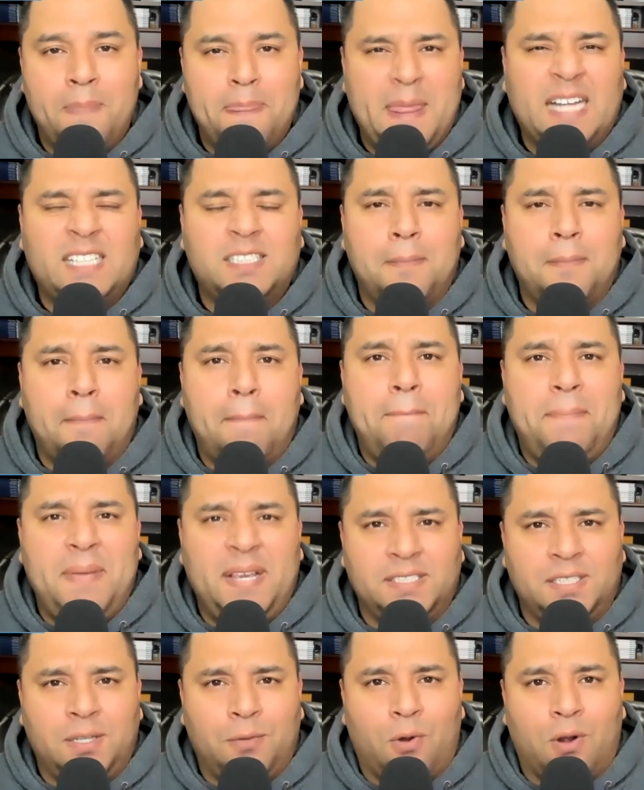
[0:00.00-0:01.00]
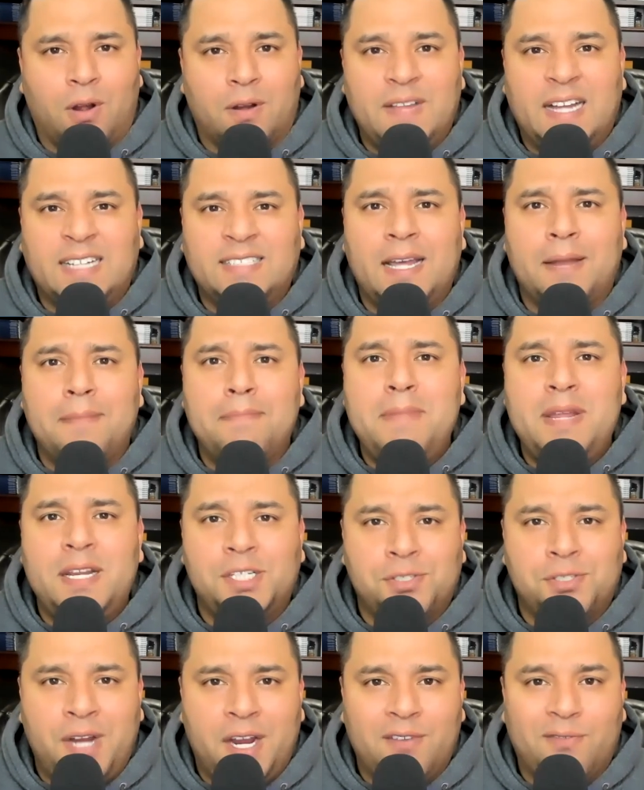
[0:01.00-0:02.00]
That's busy work. That's
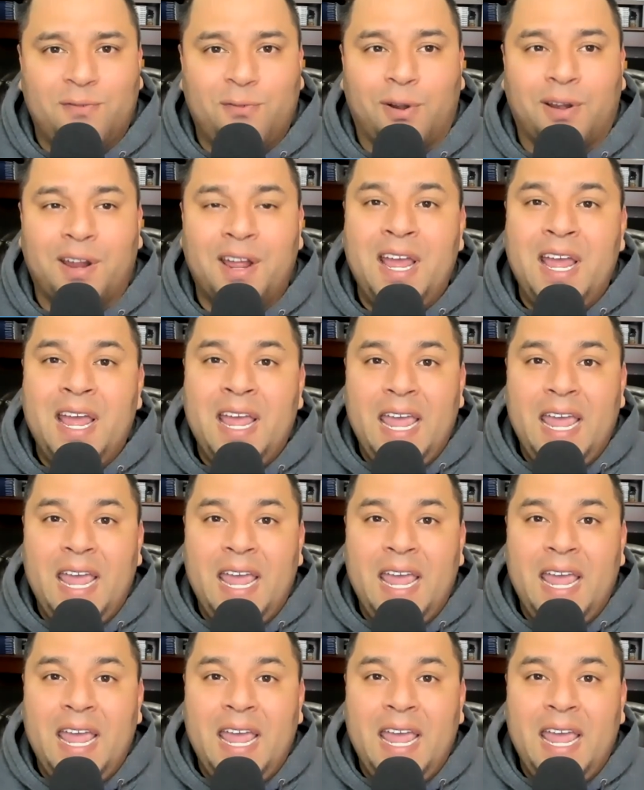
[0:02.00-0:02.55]
administrative work.